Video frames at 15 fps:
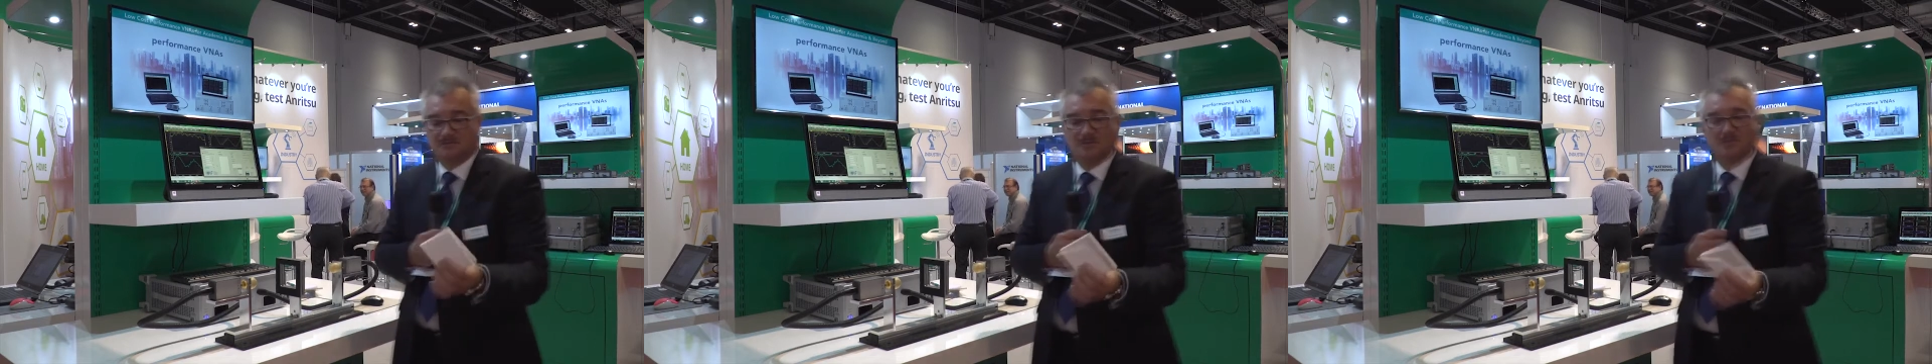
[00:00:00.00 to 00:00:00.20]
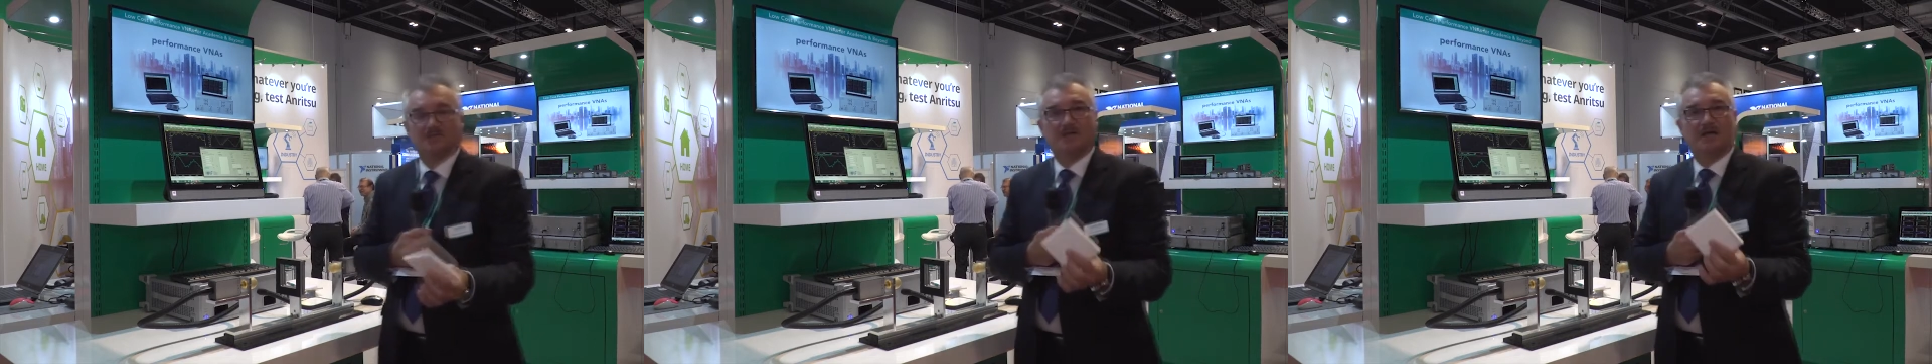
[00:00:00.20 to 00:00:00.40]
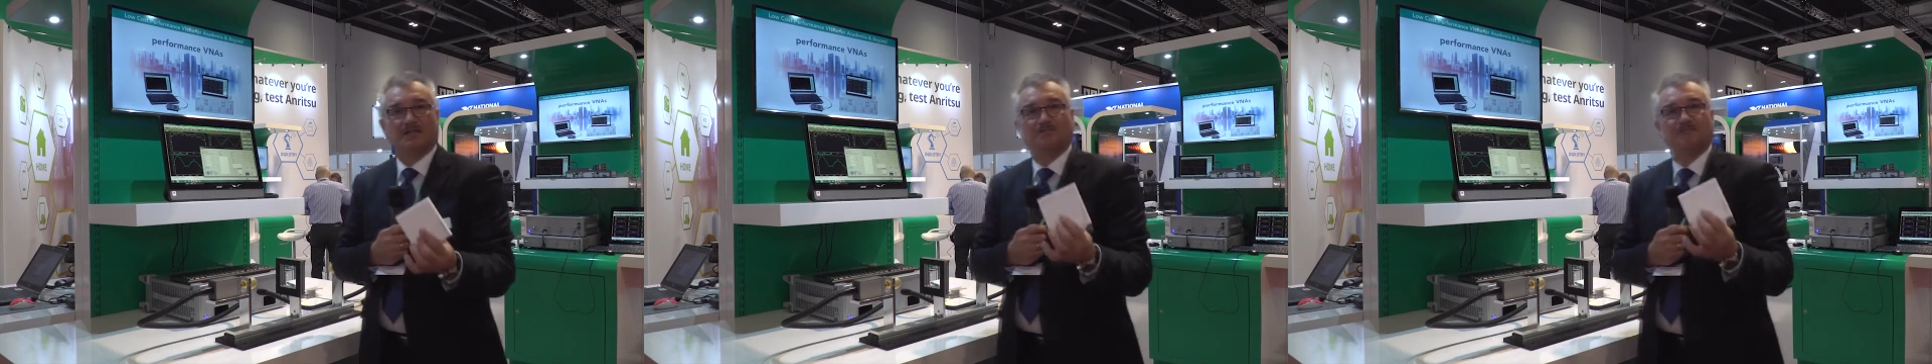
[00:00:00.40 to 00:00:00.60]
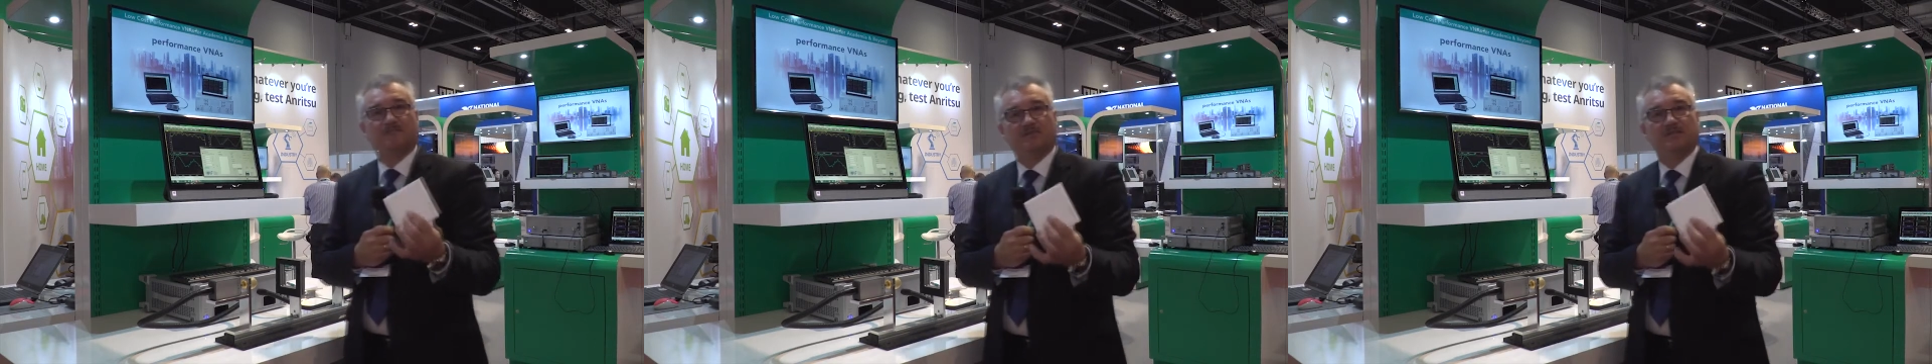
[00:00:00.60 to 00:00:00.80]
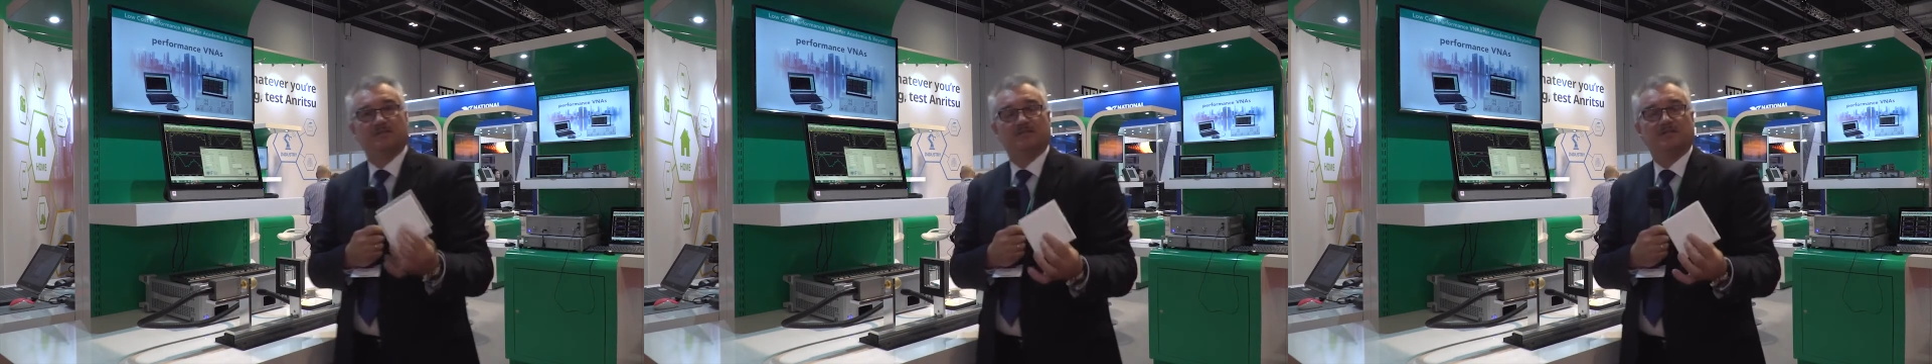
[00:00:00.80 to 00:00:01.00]
what kind of
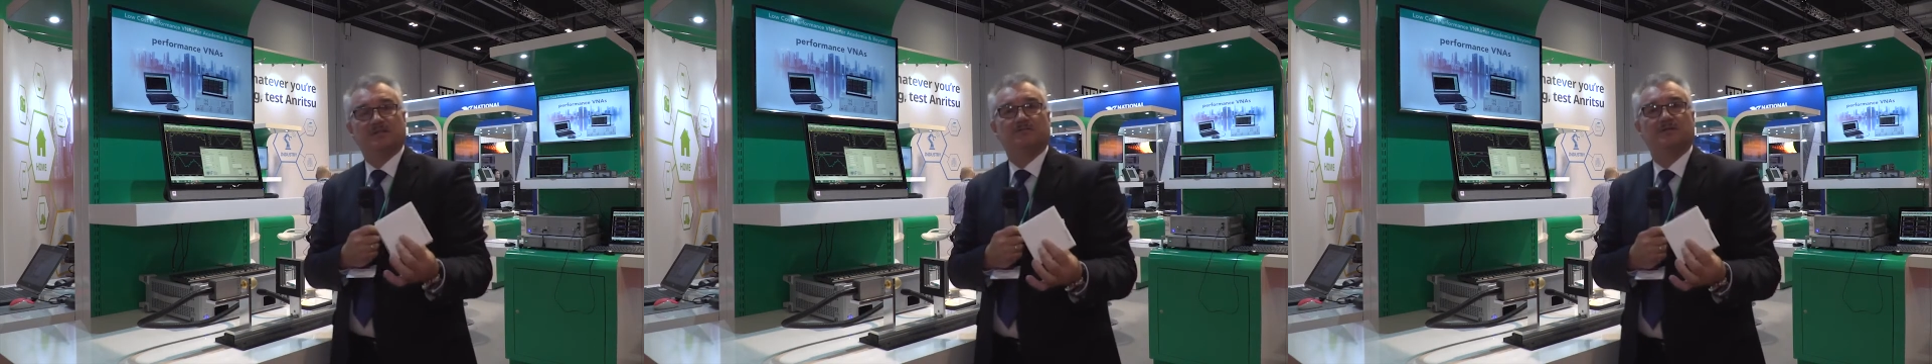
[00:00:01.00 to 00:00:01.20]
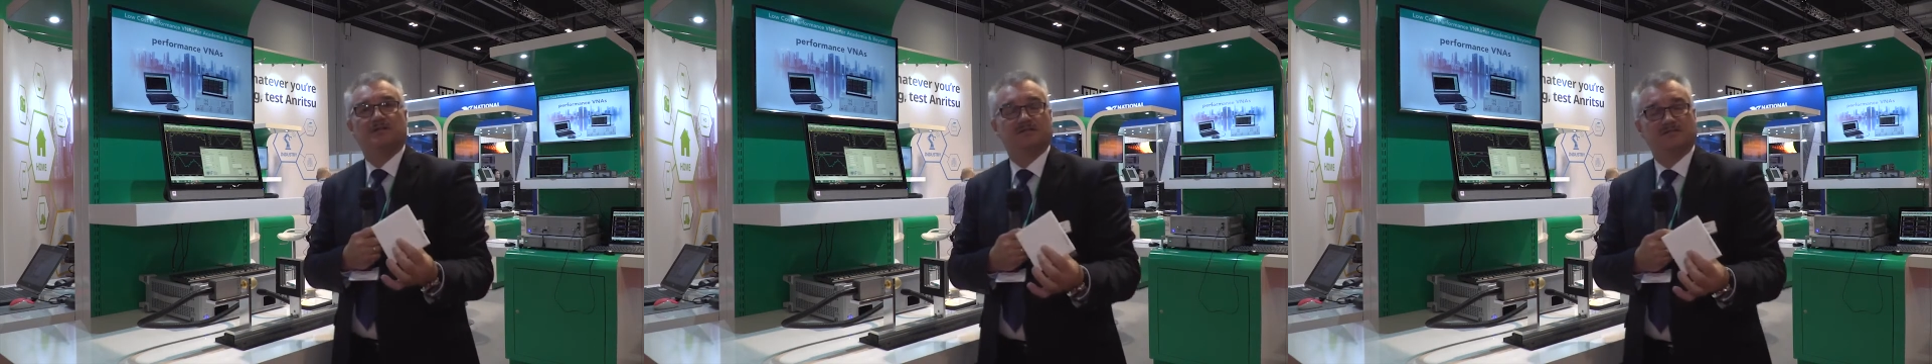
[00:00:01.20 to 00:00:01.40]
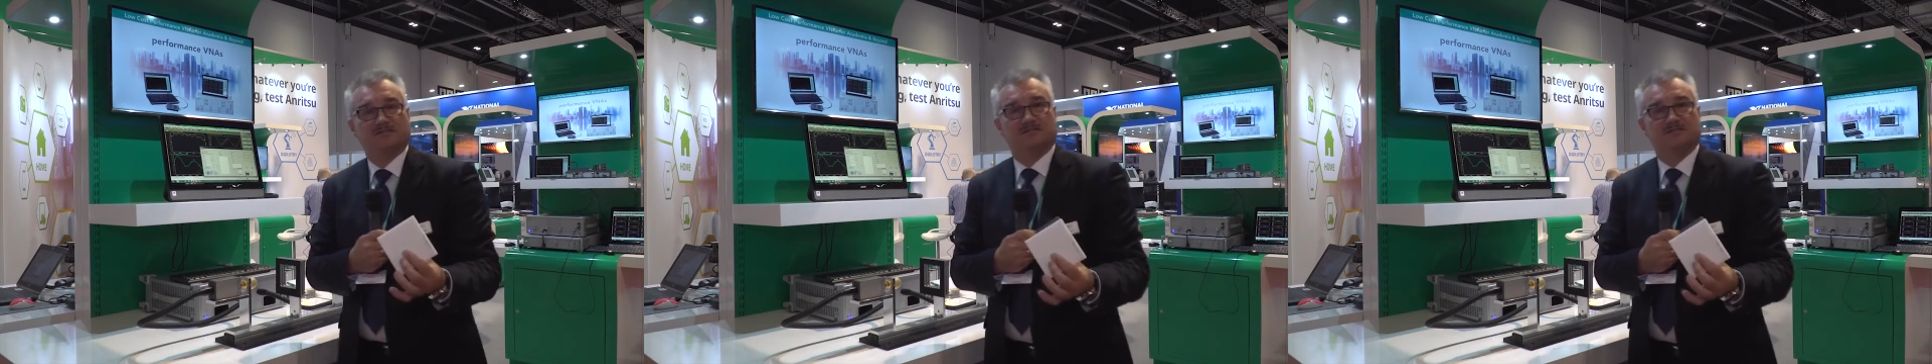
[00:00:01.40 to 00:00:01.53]
material is